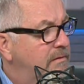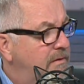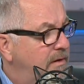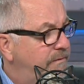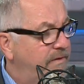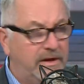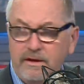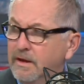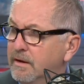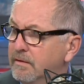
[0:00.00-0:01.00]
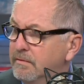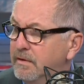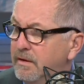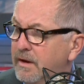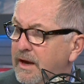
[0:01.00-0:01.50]
in Philly than
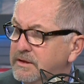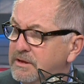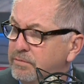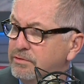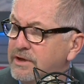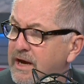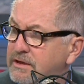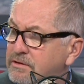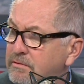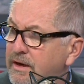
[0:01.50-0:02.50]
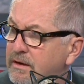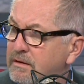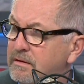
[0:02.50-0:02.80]
against the Blue Jackets, though, right?